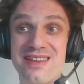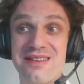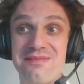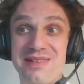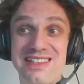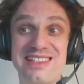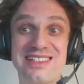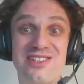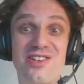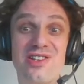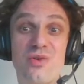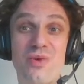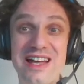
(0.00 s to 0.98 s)
but it's
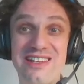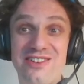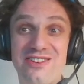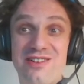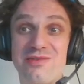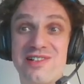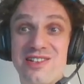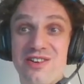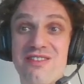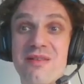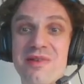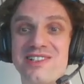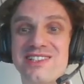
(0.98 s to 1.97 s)
not quite your normal
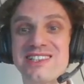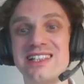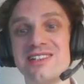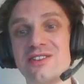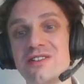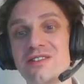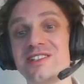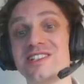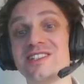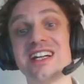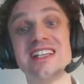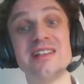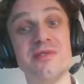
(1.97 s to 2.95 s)
ANCOVA because it's ANCOVA with
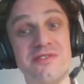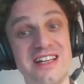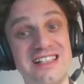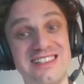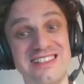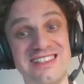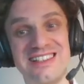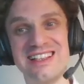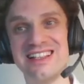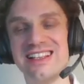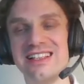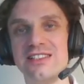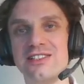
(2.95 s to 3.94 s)
random effects.
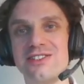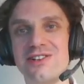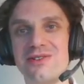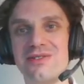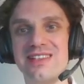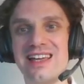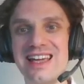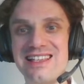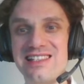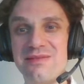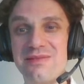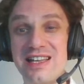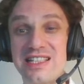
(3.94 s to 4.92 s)
So the
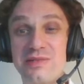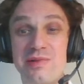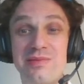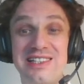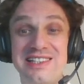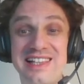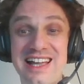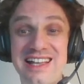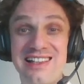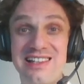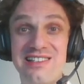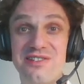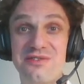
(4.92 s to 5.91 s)
estimates will be
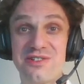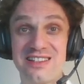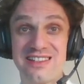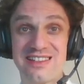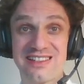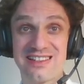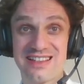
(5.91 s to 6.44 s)
slightly different.